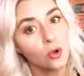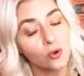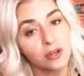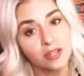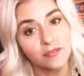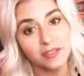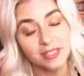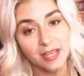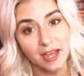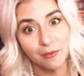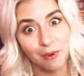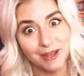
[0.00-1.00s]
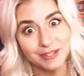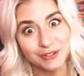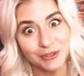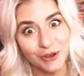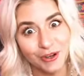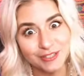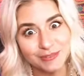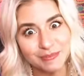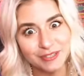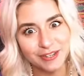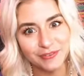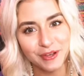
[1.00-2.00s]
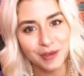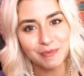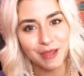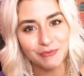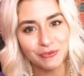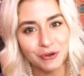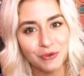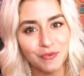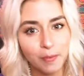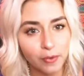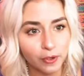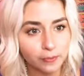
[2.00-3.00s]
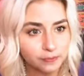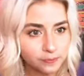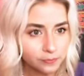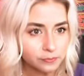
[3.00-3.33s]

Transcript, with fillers: or any of the DIYs or the awesome stuff coming up for November.